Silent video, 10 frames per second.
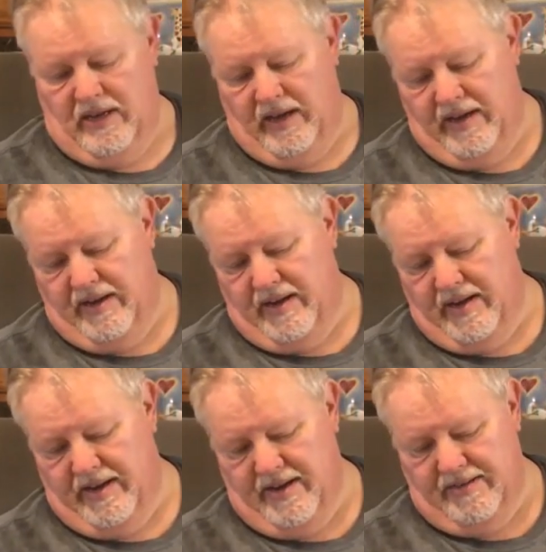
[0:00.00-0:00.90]
and
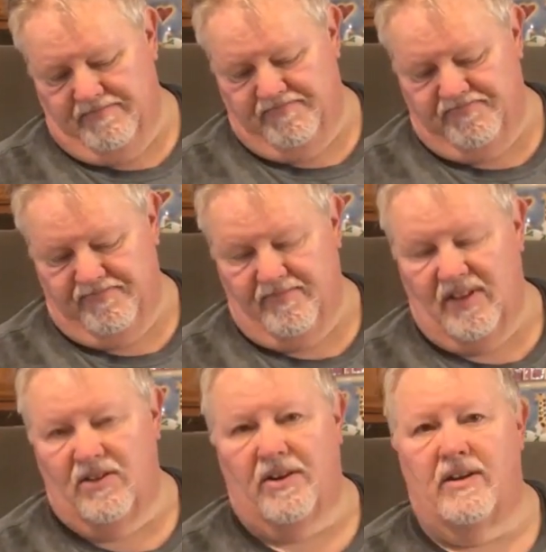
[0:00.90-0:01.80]

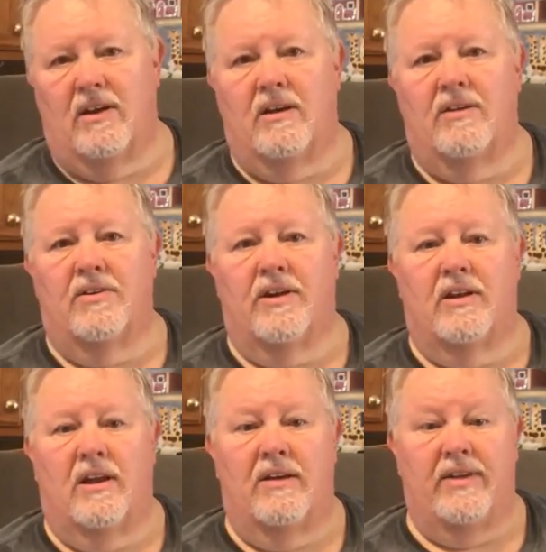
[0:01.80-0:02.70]
they're
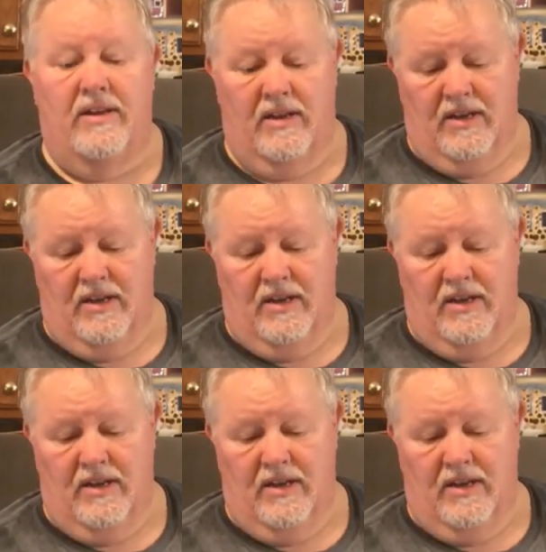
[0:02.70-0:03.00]
gonna love it.